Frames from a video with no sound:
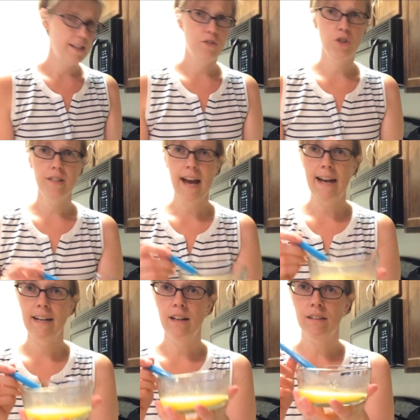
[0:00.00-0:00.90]
is just
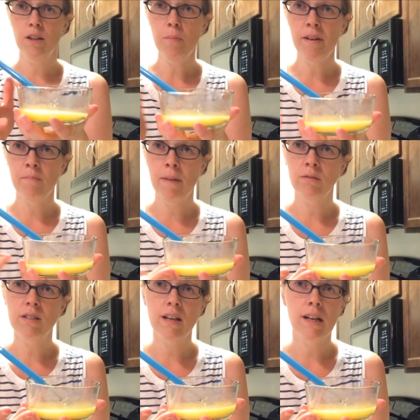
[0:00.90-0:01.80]
adding a little bit of
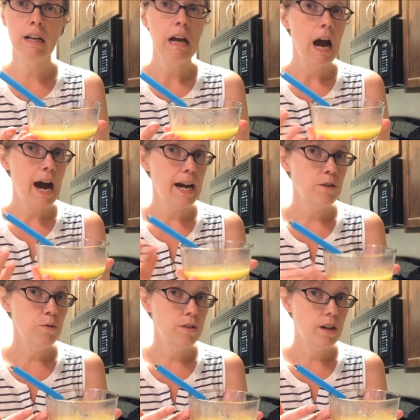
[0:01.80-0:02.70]
melted, I
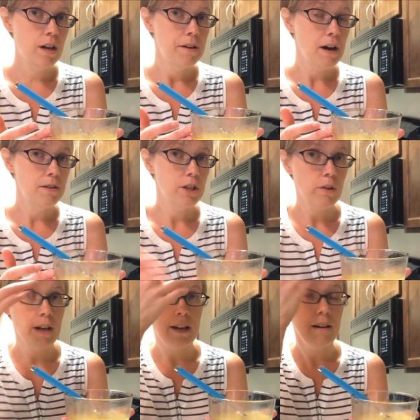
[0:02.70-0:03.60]
used a
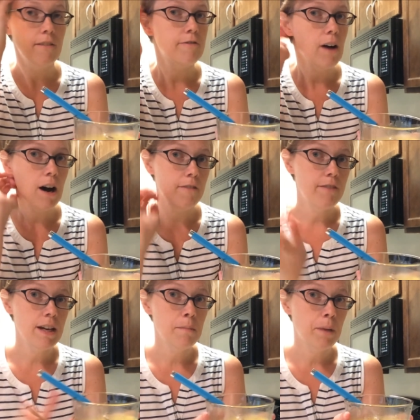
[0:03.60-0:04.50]
non-dairy
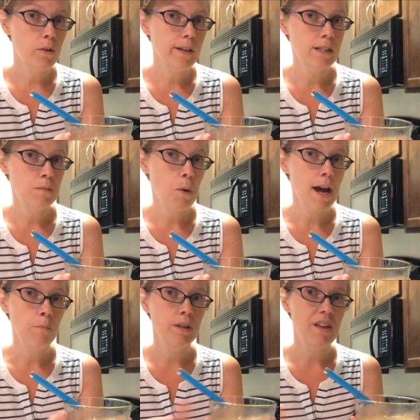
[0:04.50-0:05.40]
vegan buttery
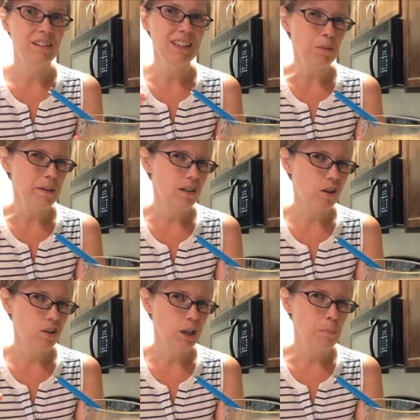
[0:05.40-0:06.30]
spread with a little bit of
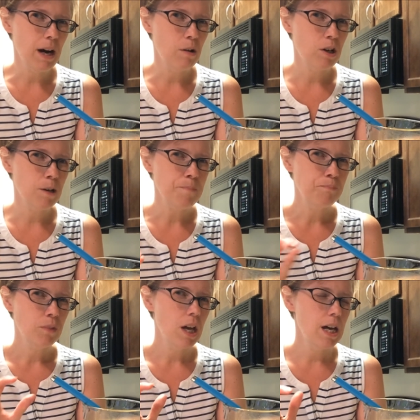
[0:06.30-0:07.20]
garlic powder
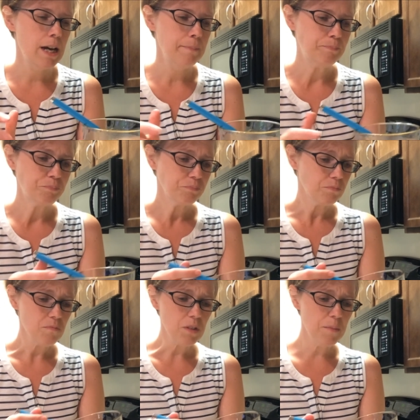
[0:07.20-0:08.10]
in it,
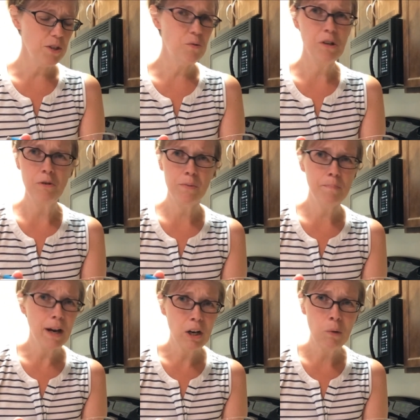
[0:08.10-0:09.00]
but you could use
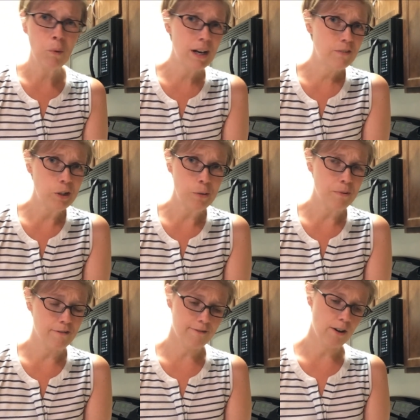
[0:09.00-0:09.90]
butter, whatever you
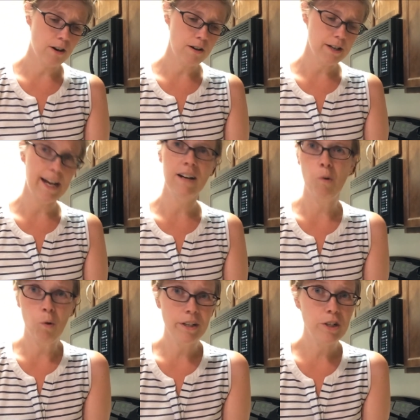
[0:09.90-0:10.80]
prefer, again,
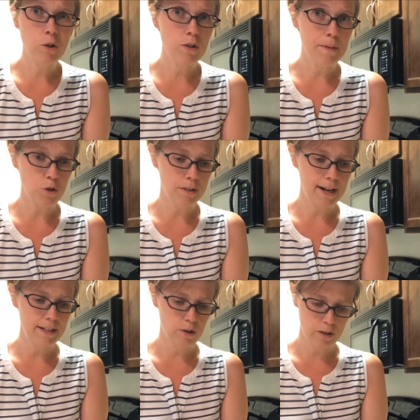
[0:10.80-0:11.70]
according to your special
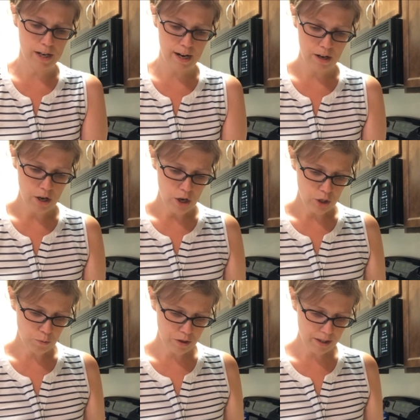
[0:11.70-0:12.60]
dietary need.
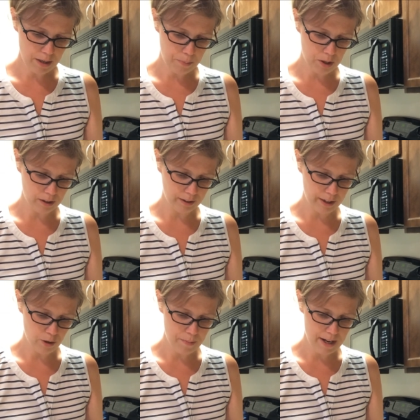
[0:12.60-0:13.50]
So we're just gonna put a
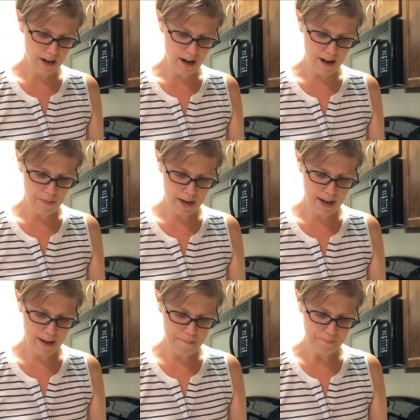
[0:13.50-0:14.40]
little bit on
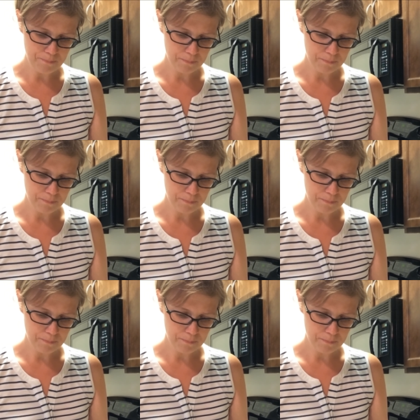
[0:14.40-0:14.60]
that,